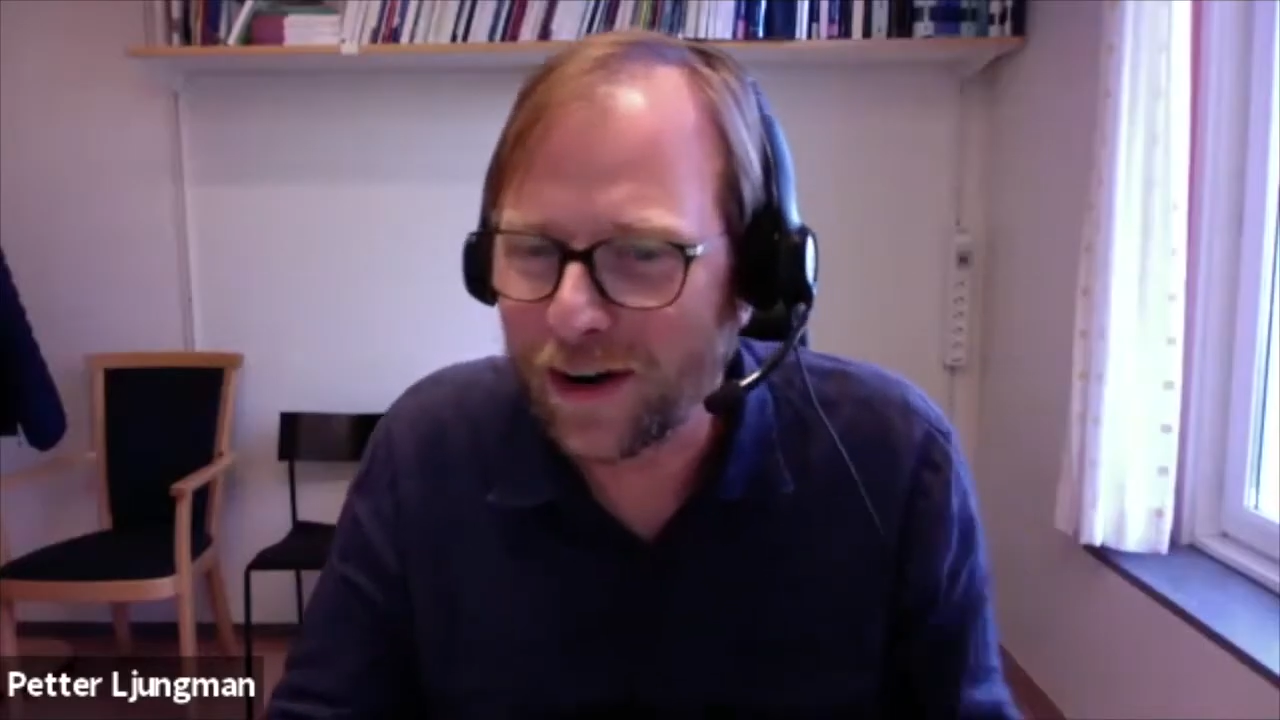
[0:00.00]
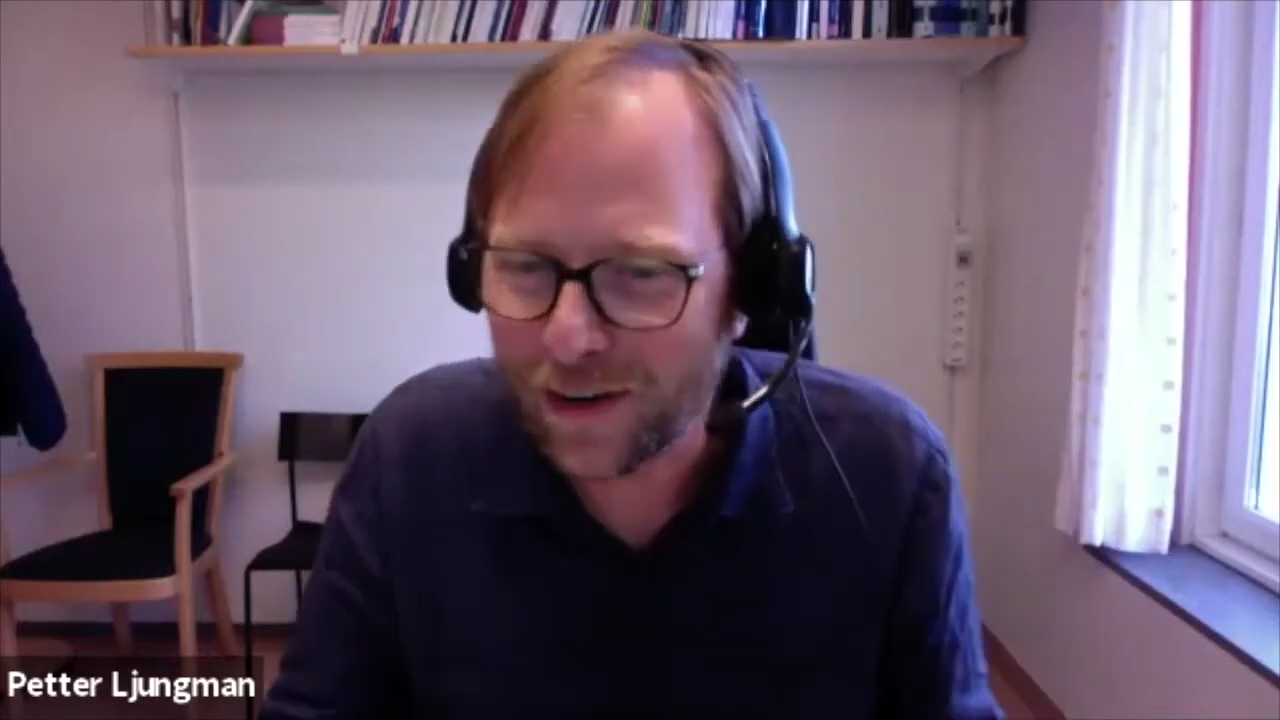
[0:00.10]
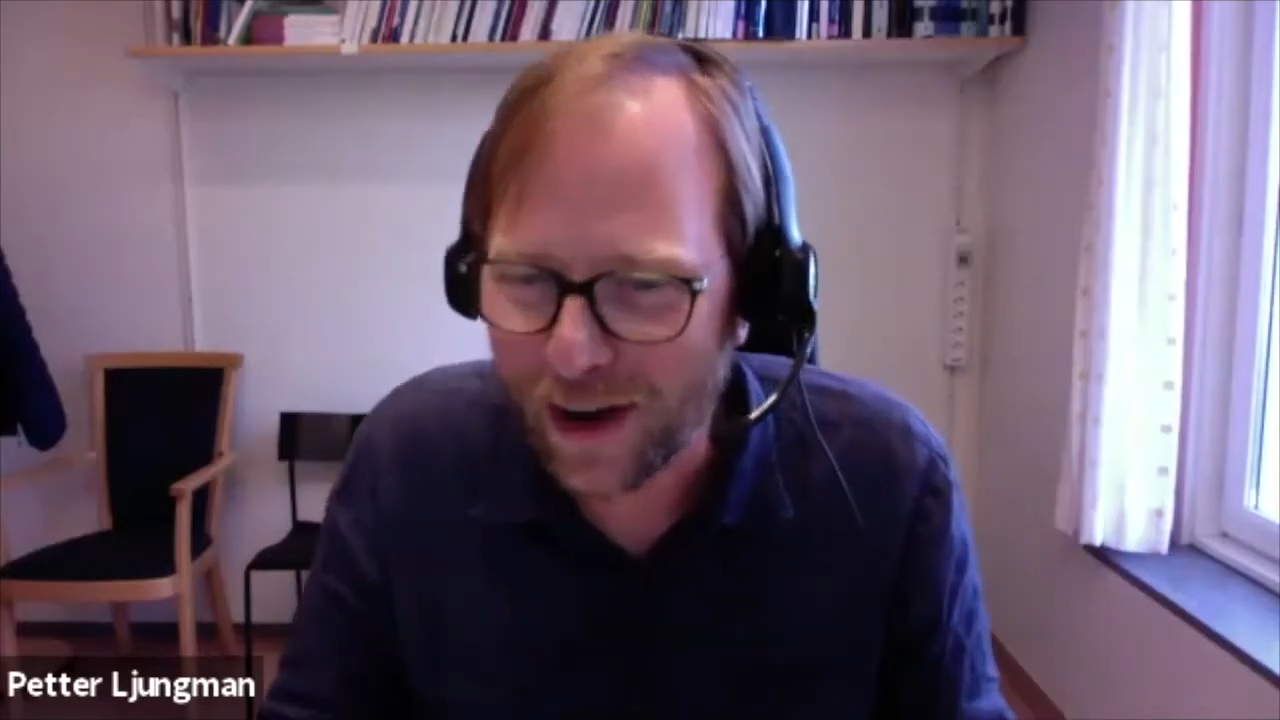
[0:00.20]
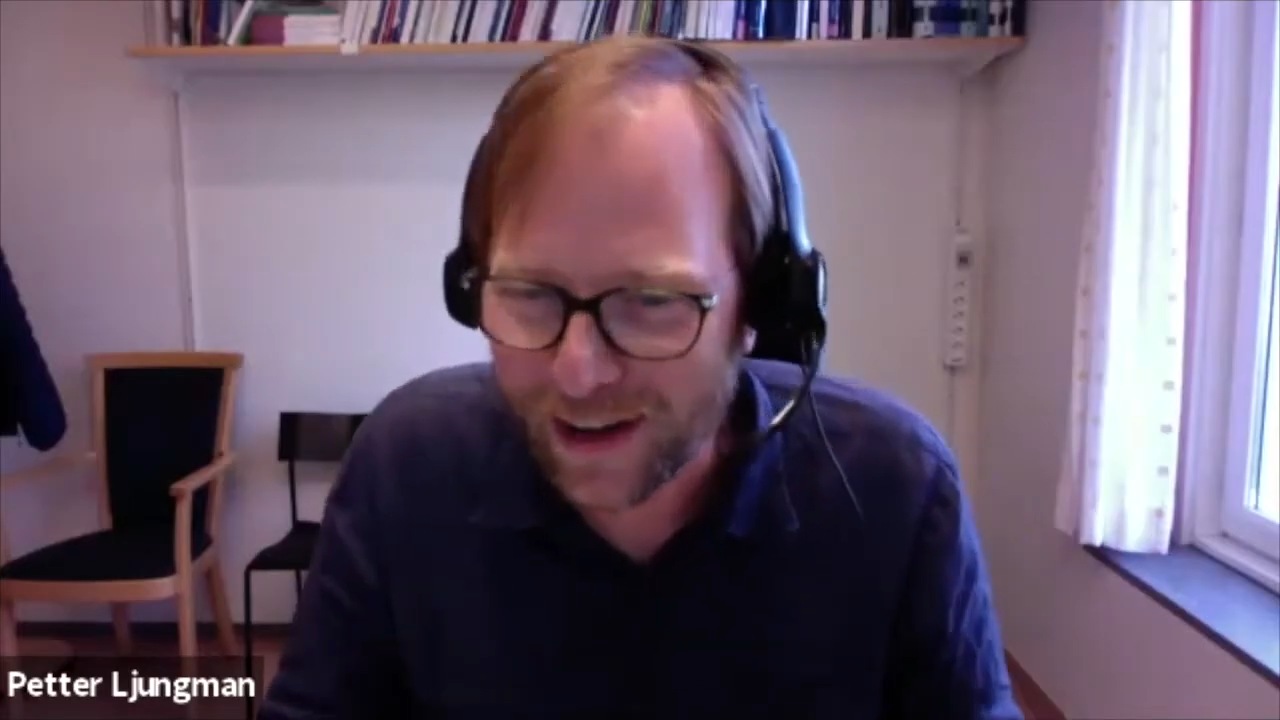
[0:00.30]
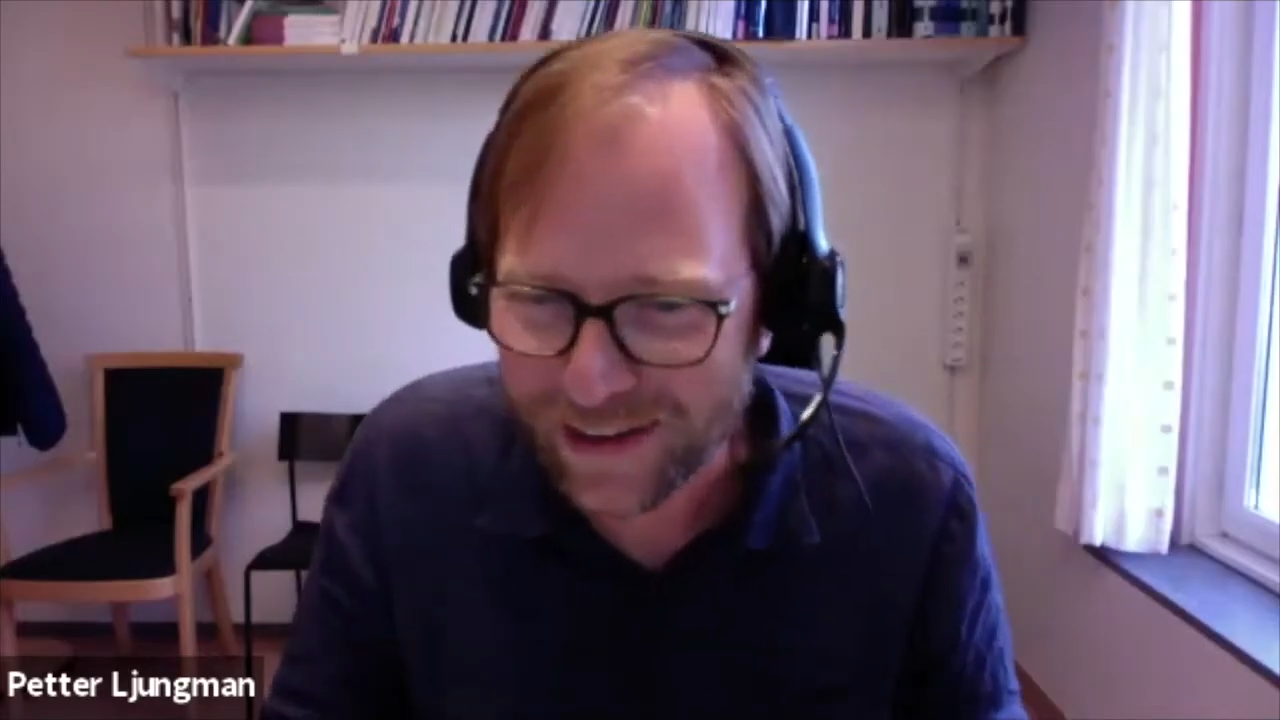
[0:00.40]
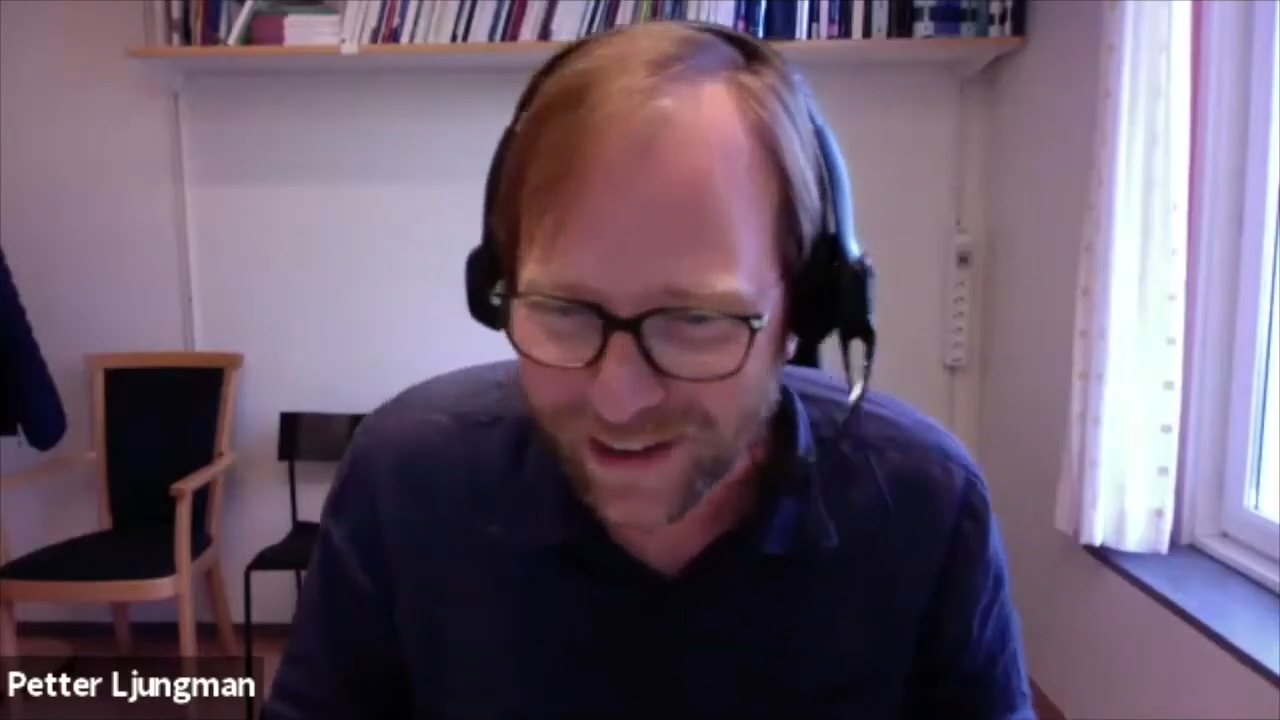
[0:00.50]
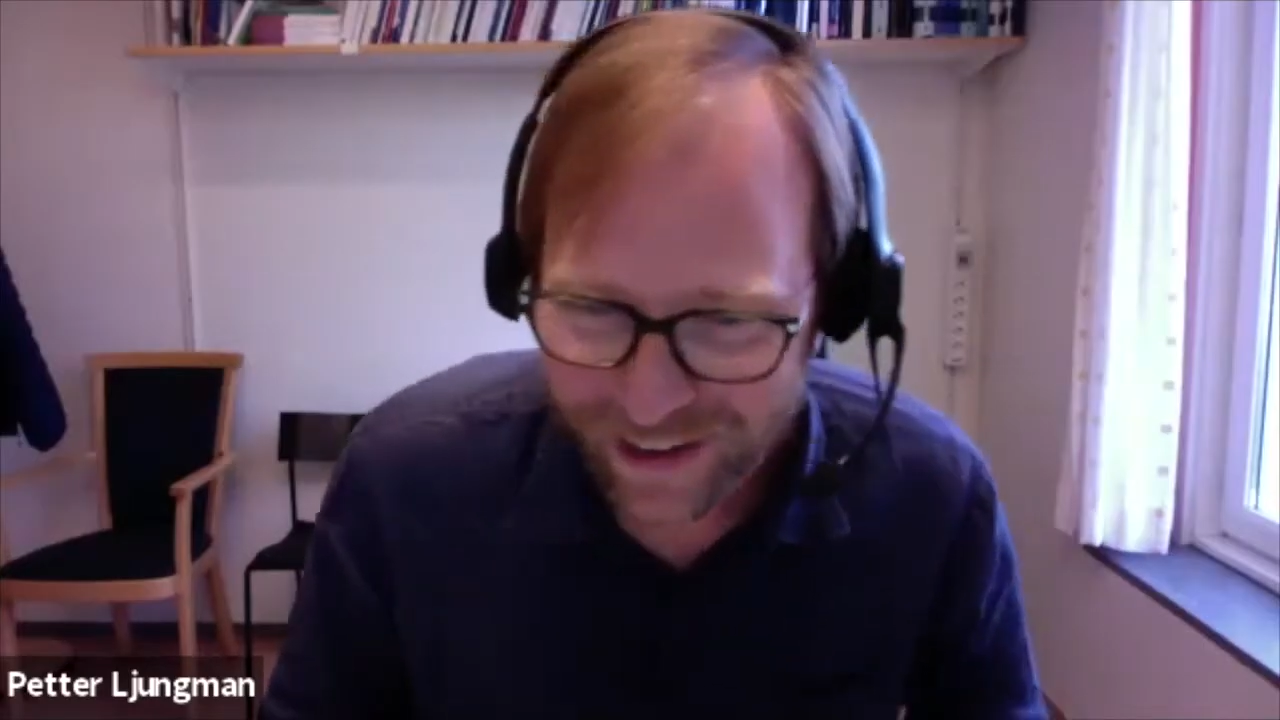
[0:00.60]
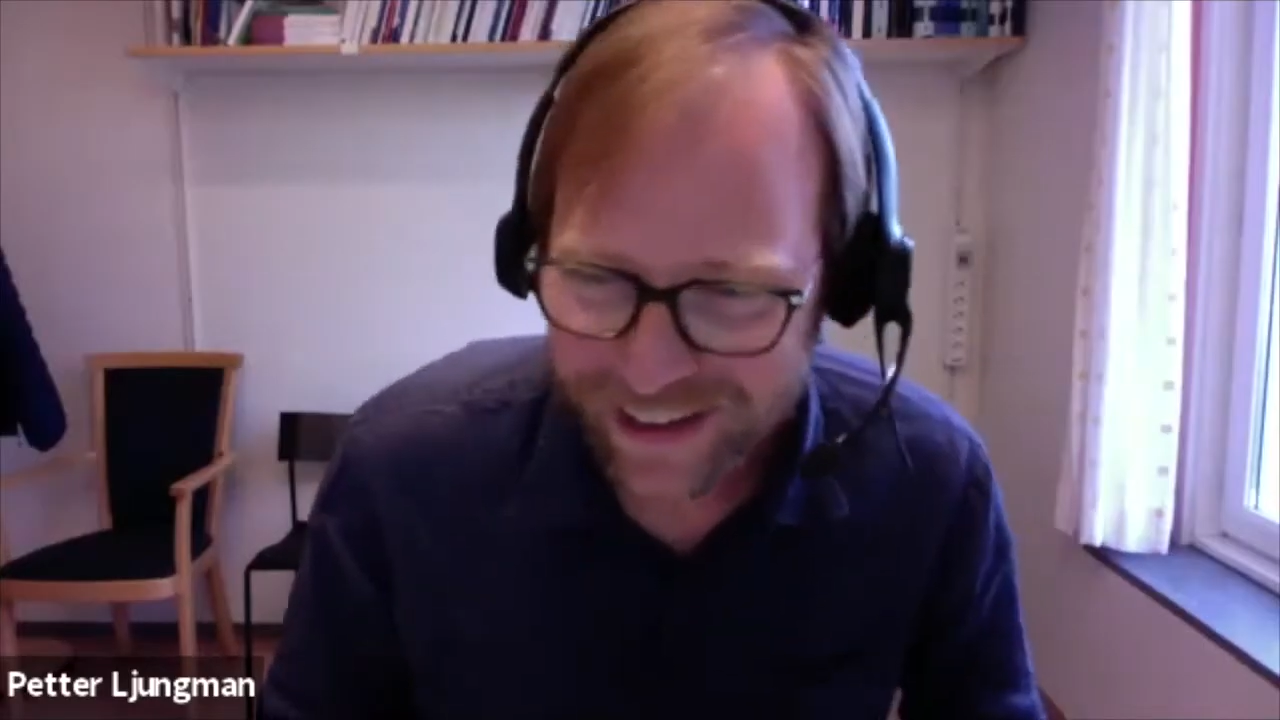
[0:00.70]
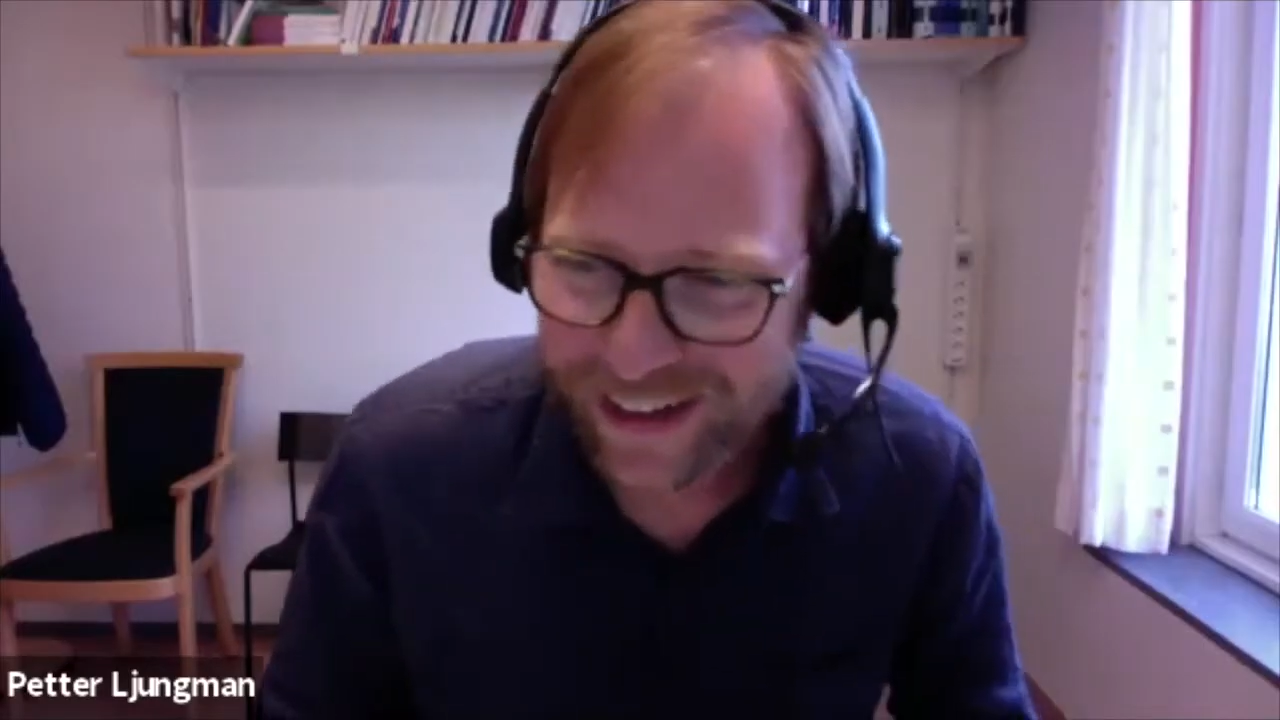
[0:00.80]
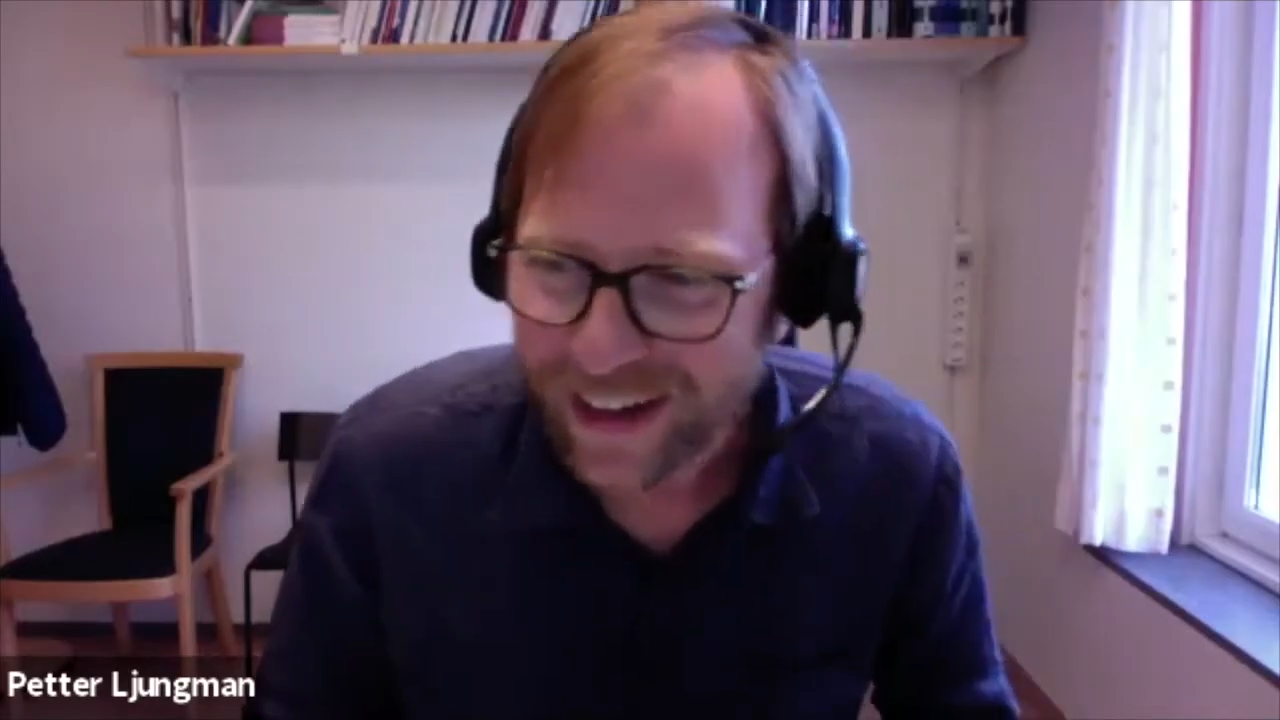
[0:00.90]
to
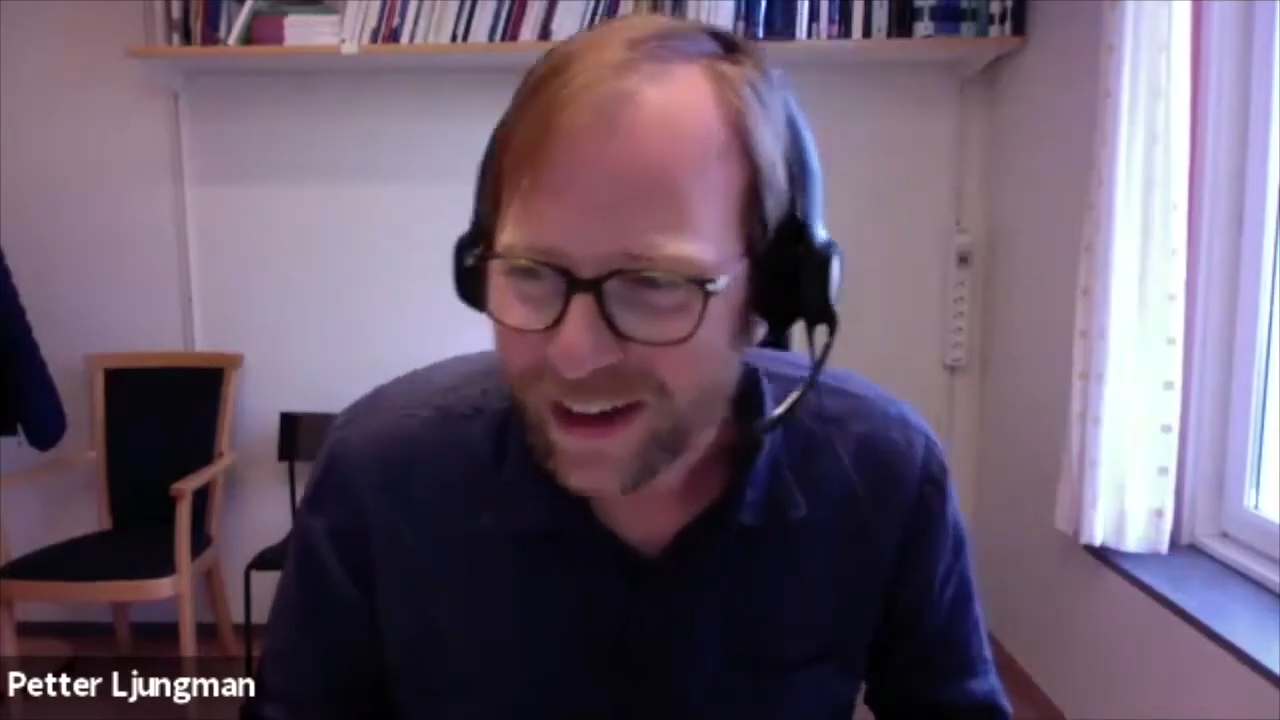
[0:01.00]
answer,